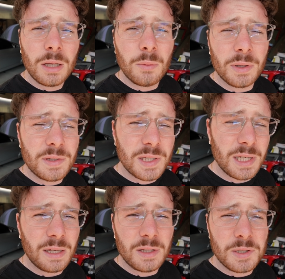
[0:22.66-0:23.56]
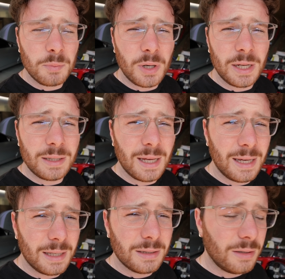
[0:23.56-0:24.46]
I craved
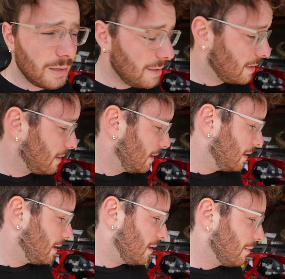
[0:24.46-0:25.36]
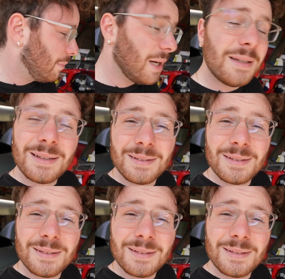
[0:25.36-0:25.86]
shitbox Australian cars,